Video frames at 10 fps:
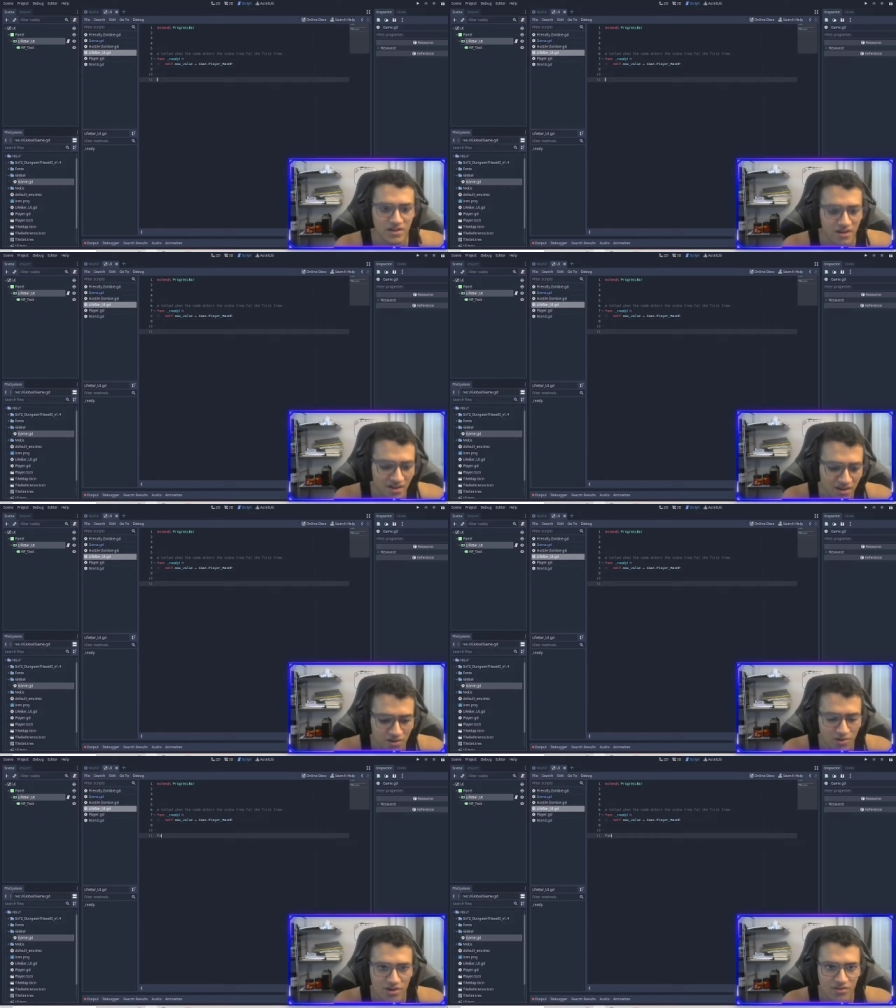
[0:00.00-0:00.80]
And
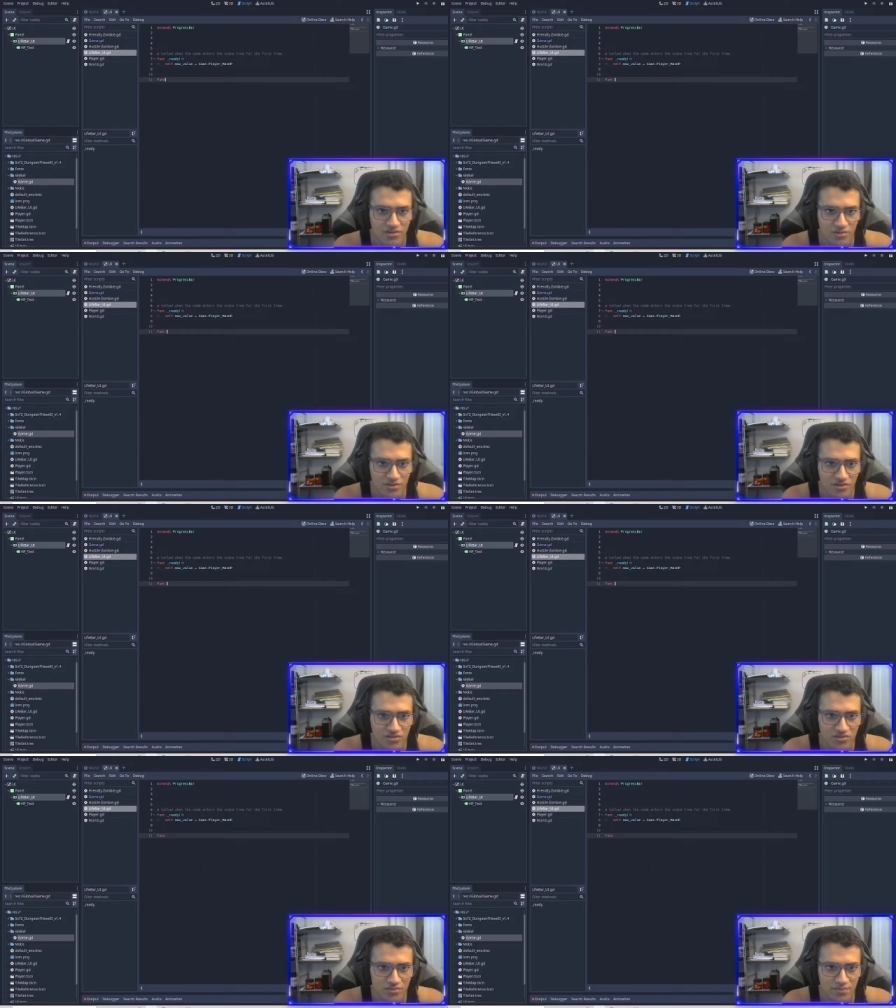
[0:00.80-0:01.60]
now another thing we're going to
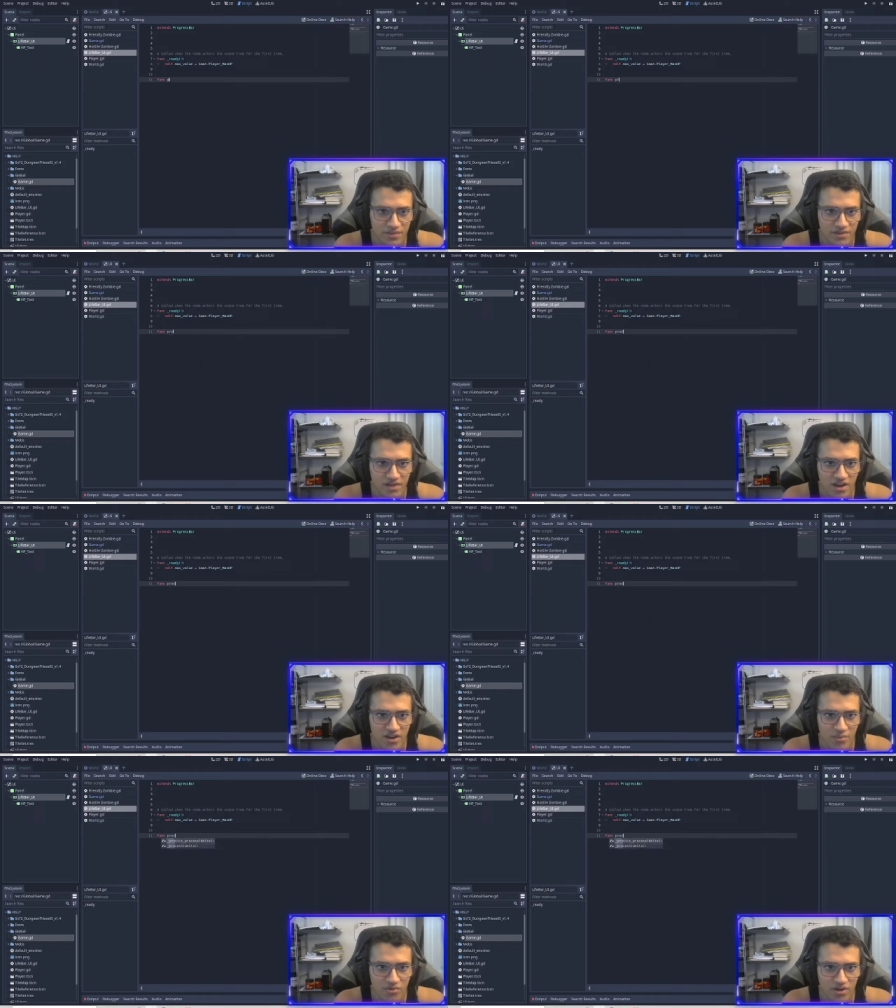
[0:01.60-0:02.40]
do is add
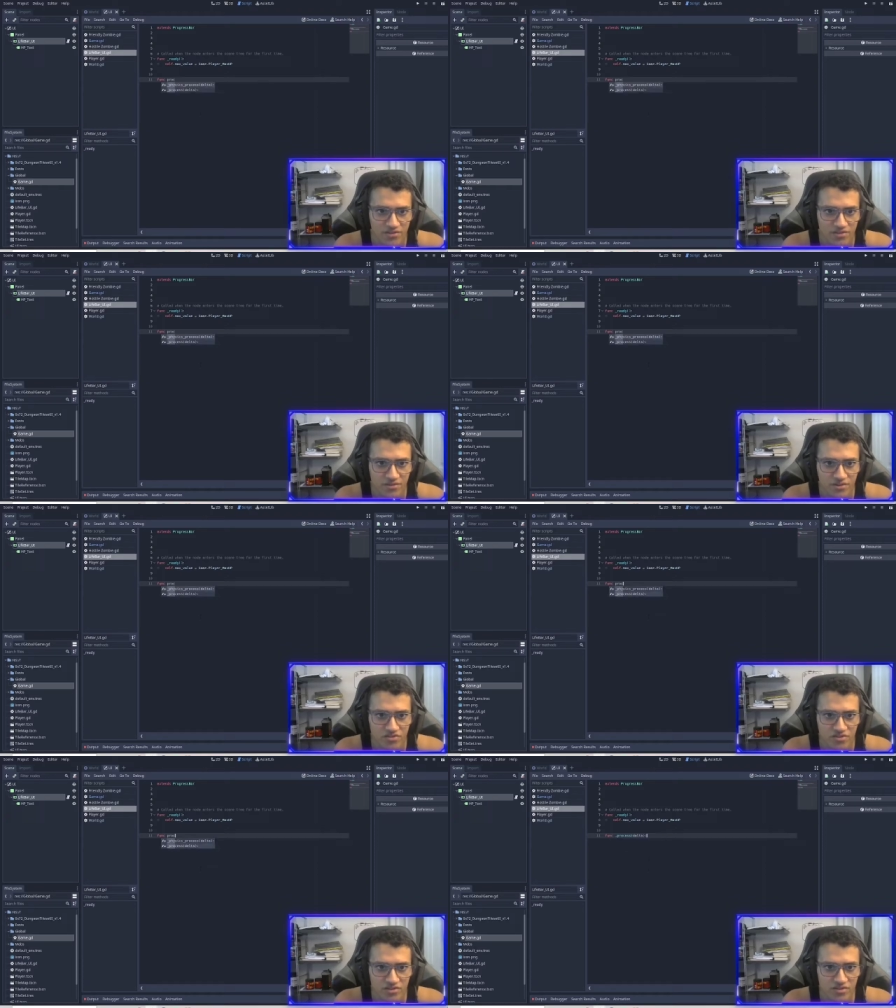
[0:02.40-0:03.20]
a process
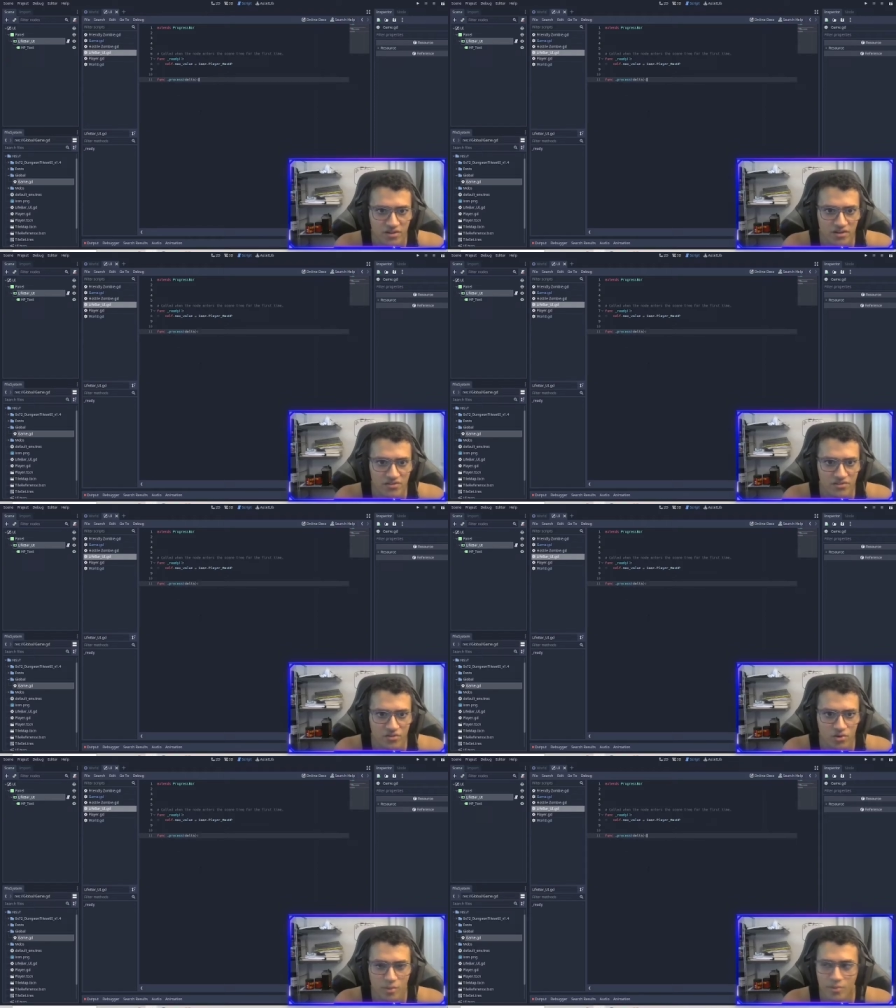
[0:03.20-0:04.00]
function, just a
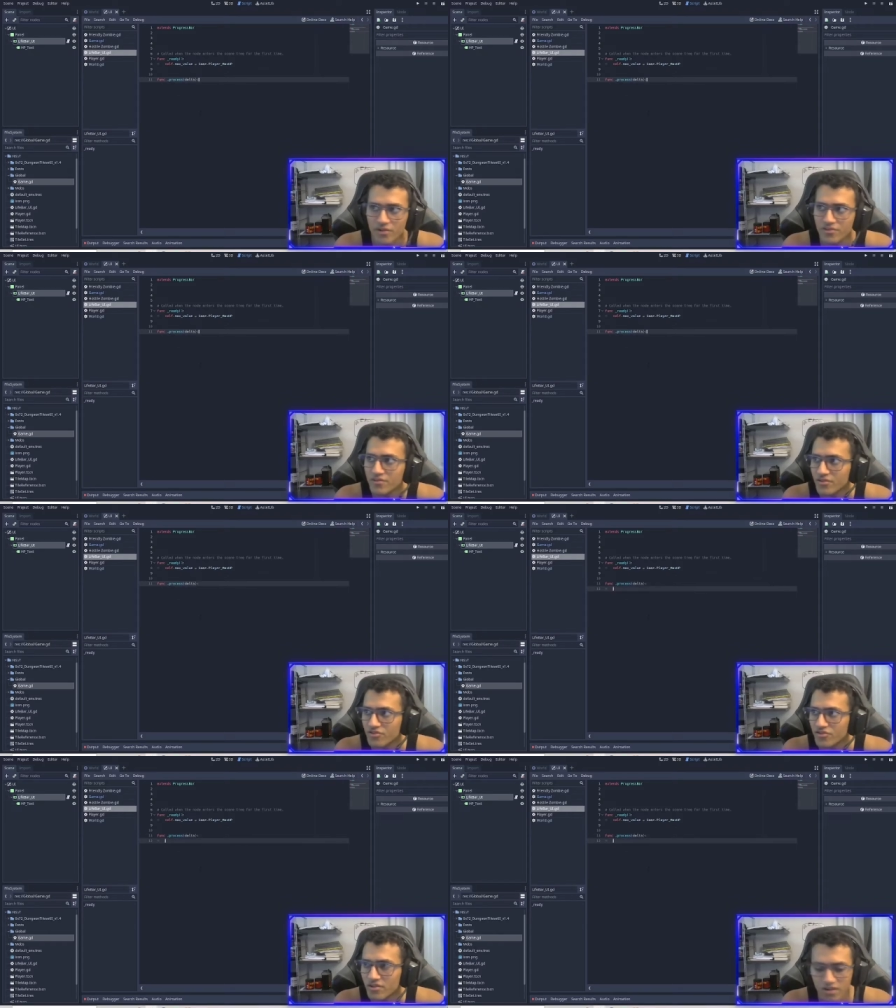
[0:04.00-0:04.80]
normal process
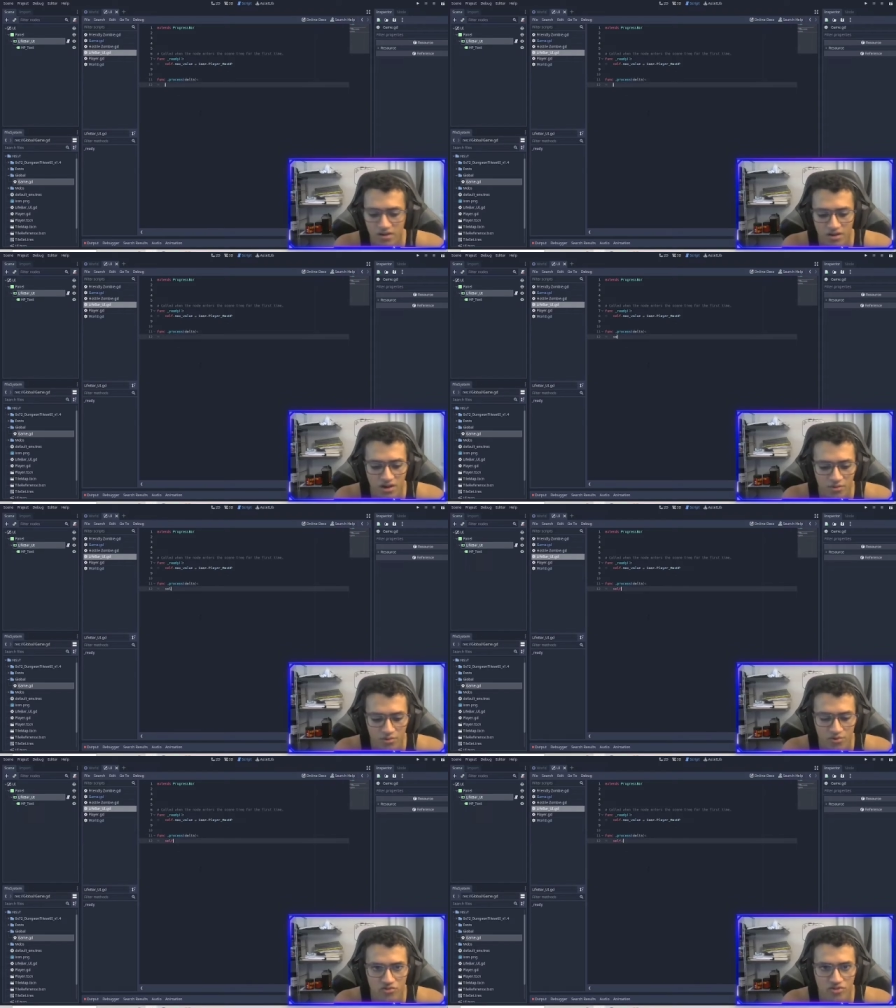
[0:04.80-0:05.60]
function. And we're
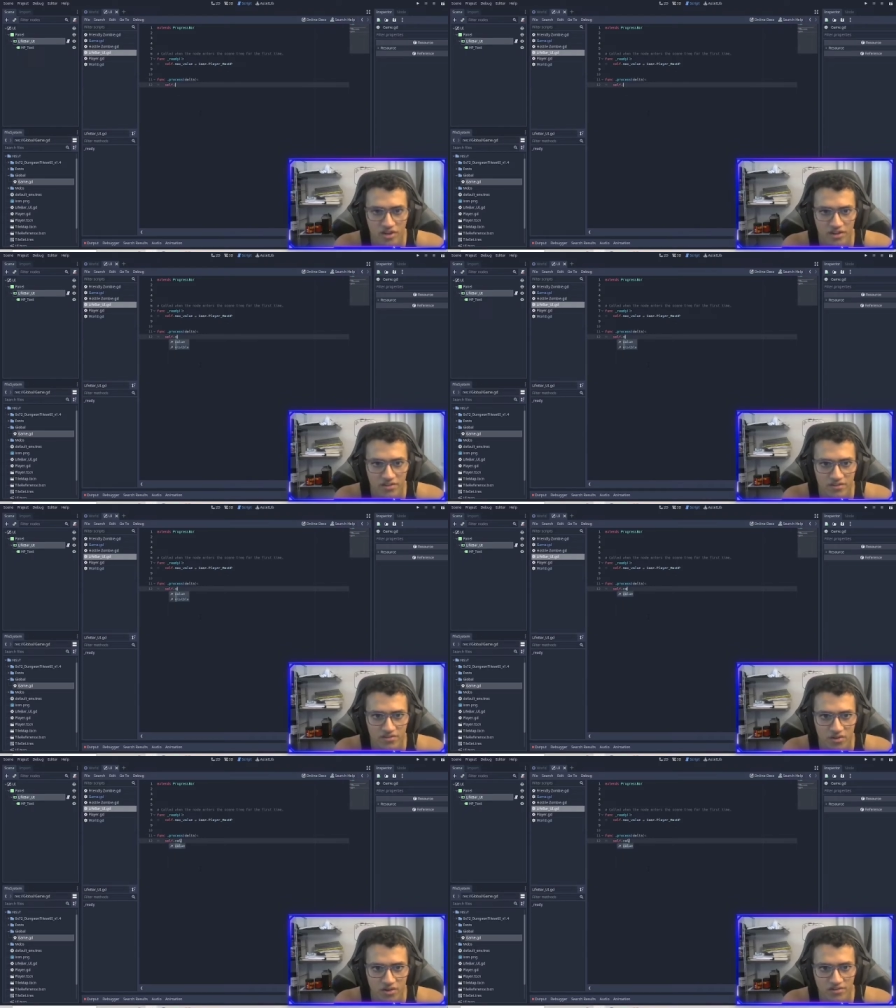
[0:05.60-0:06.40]
going to take the
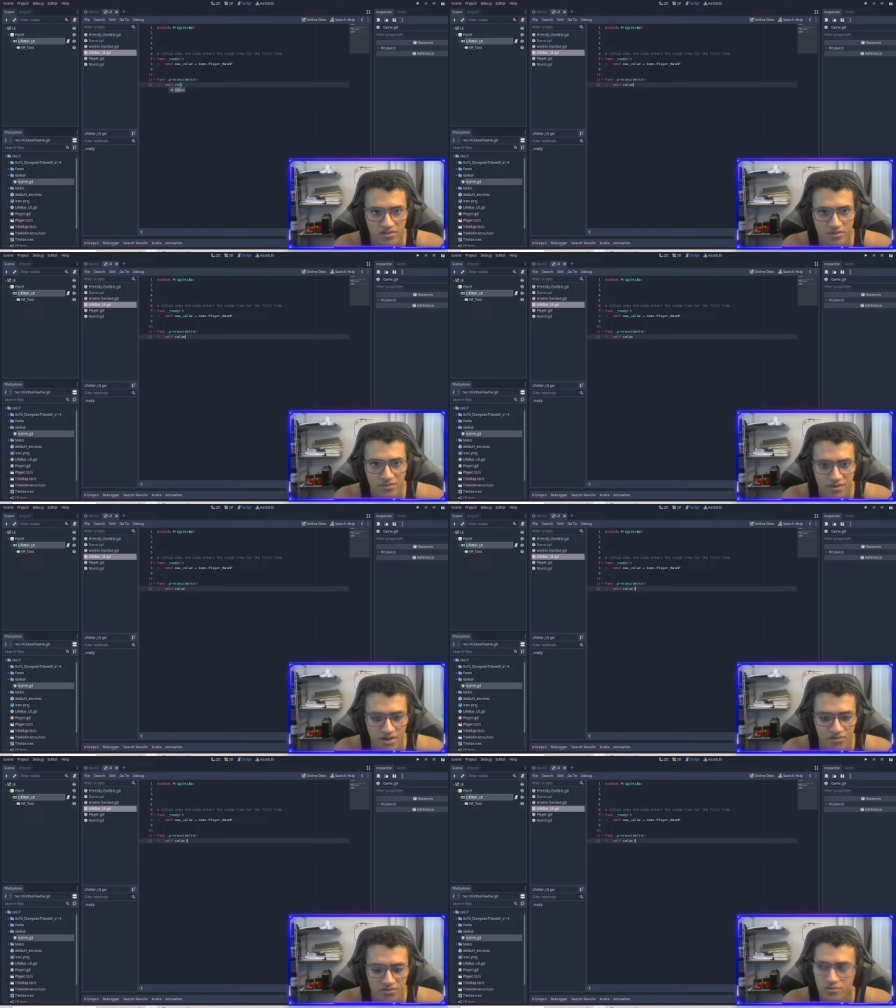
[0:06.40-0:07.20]
dot self
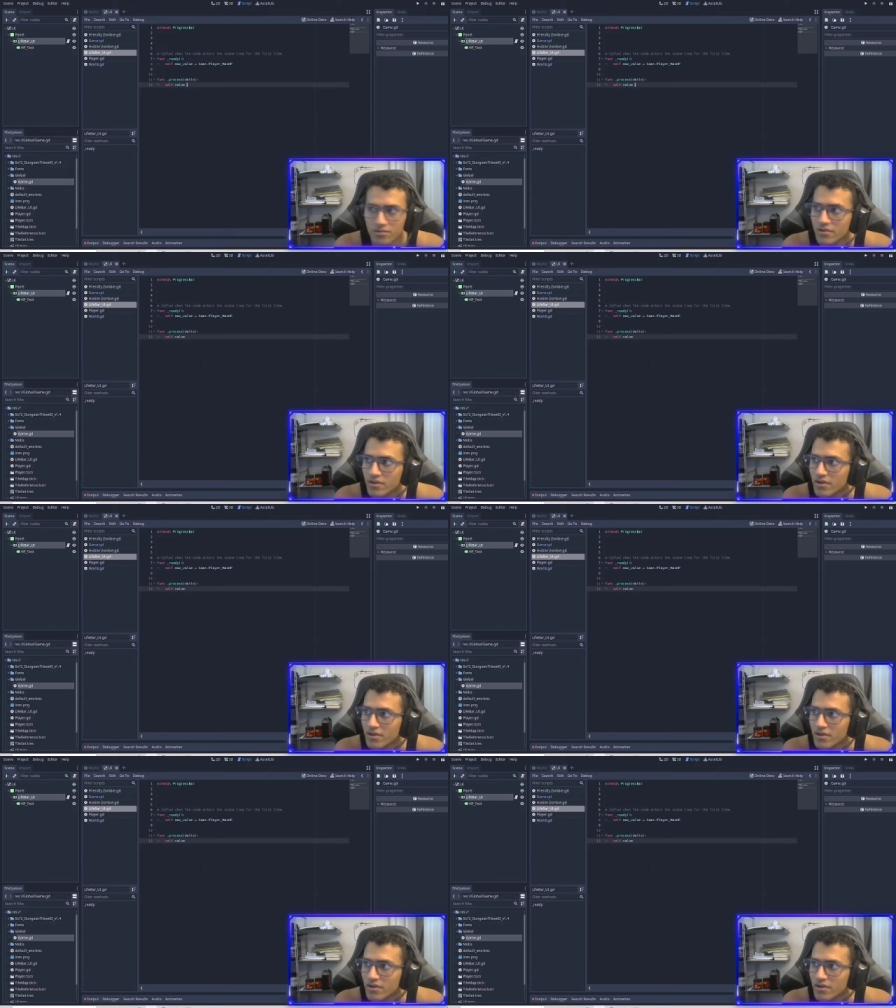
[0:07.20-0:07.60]
value